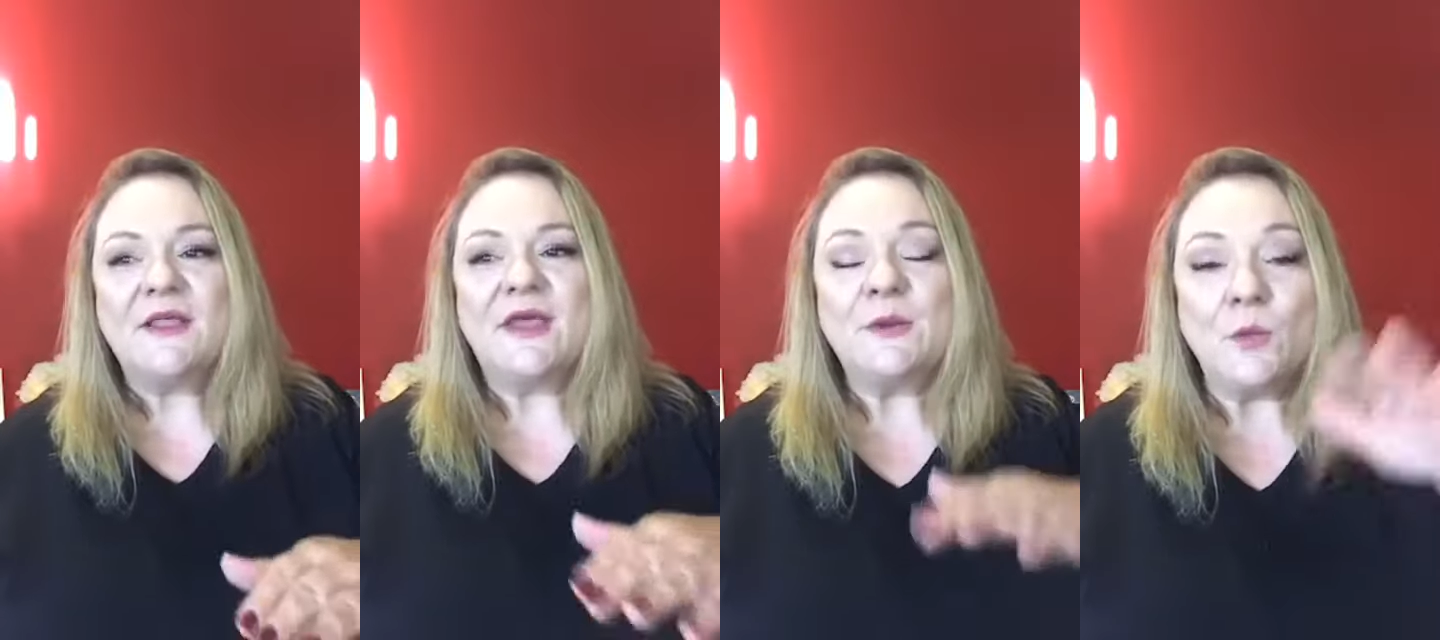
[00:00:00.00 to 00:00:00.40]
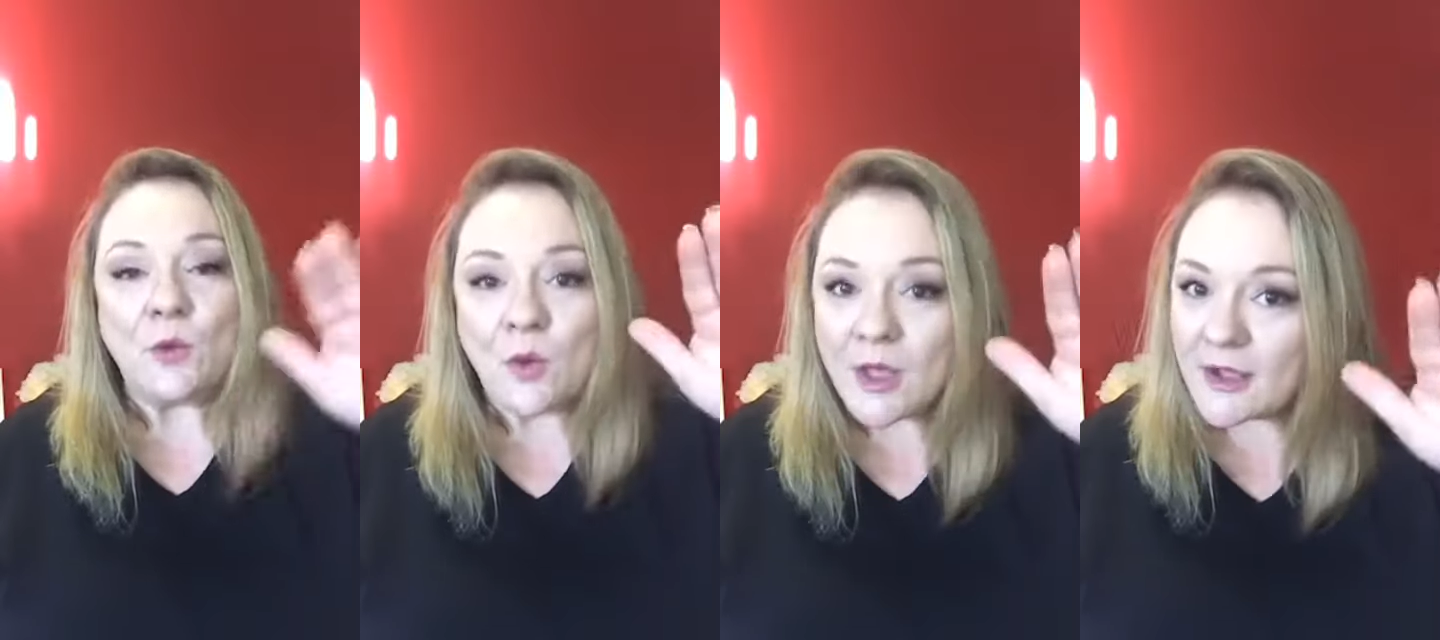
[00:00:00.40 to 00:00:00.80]
that
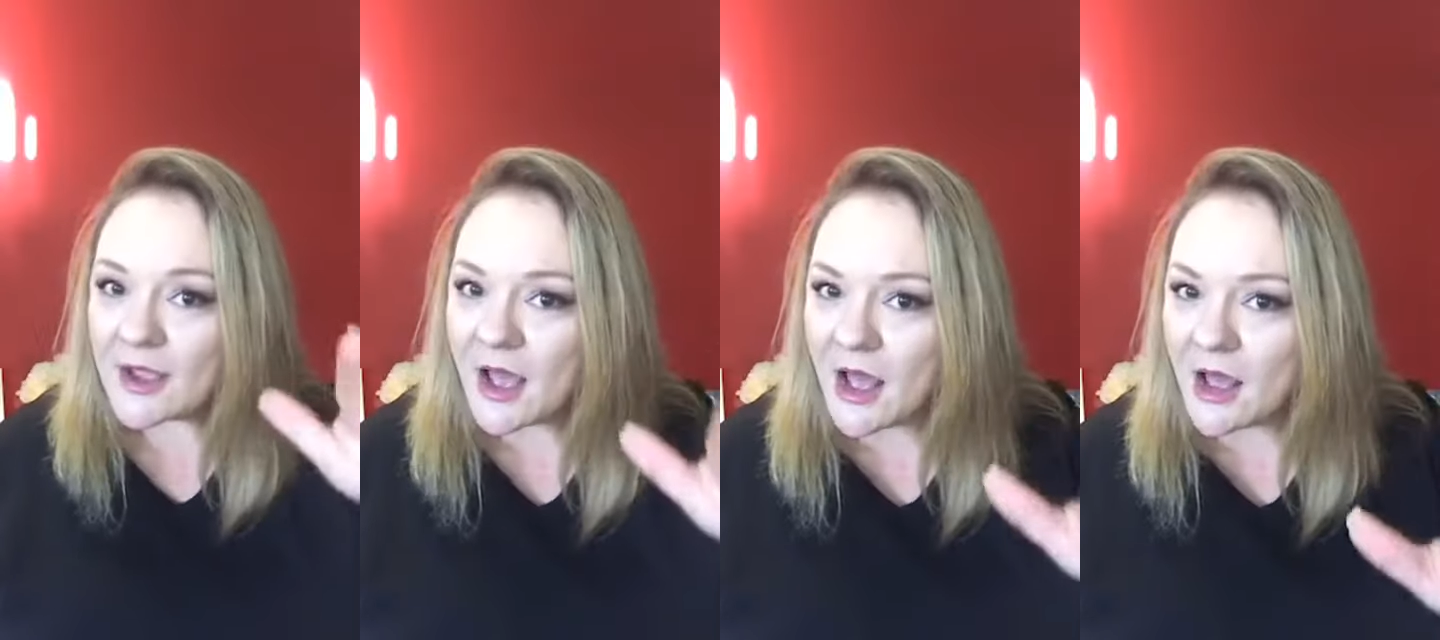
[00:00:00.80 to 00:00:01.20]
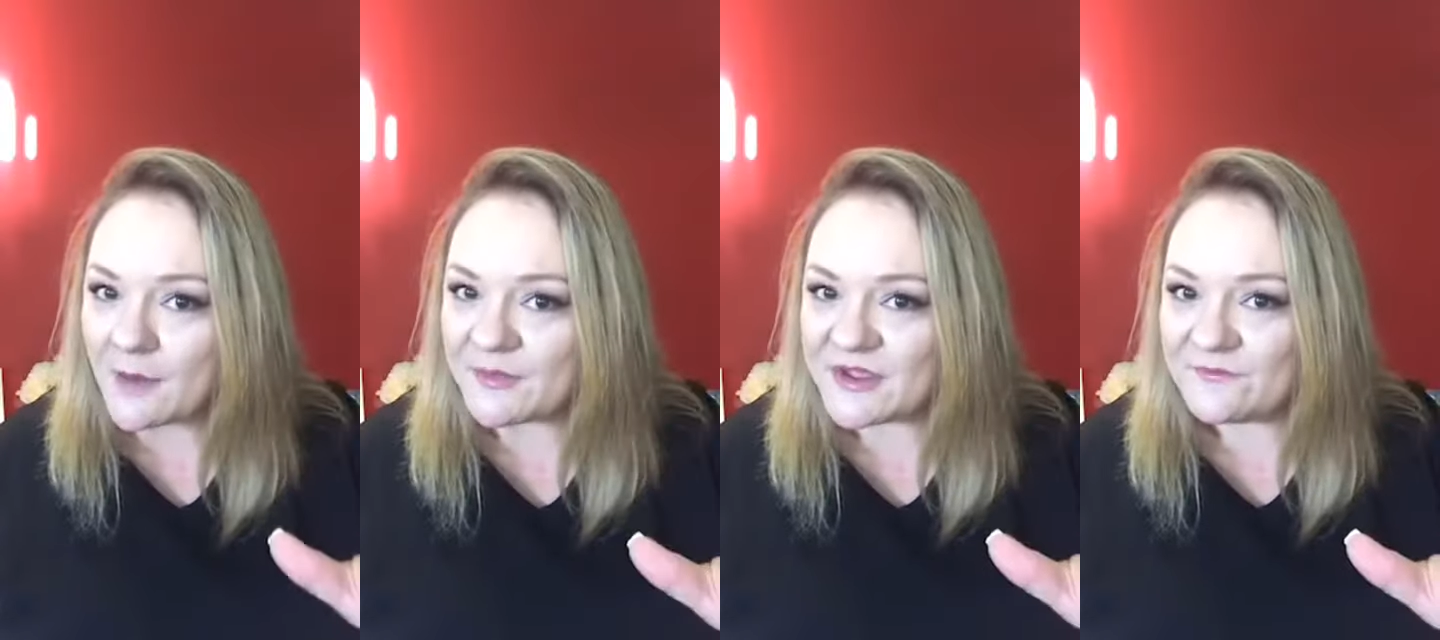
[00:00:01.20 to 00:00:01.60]
will
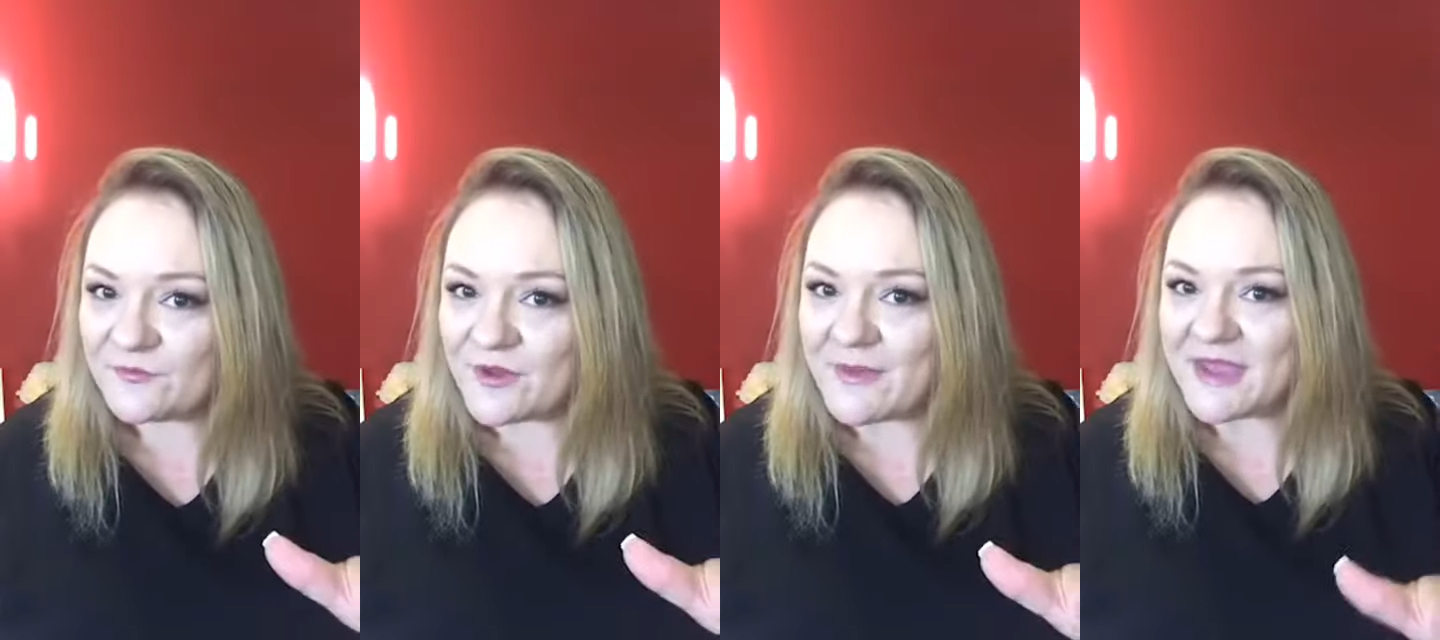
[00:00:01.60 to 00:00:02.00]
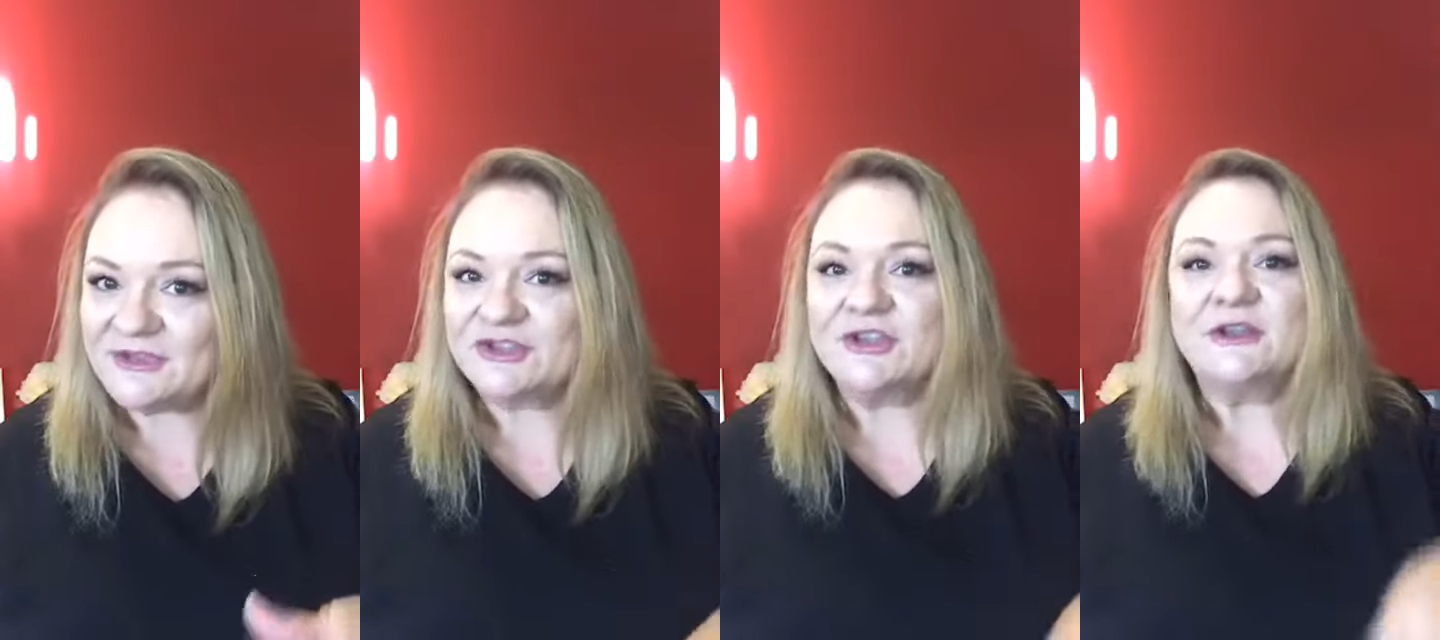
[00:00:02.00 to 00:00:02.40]
calm the
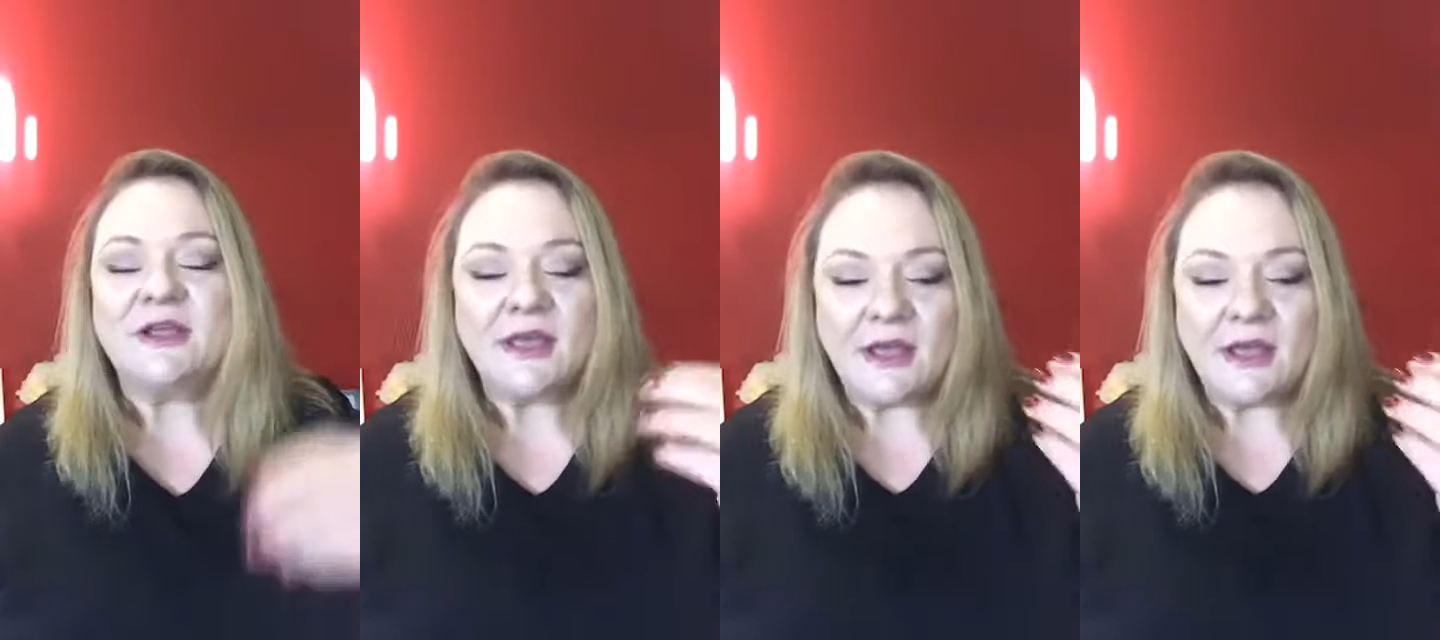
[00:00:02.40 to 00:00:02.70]
inflammation,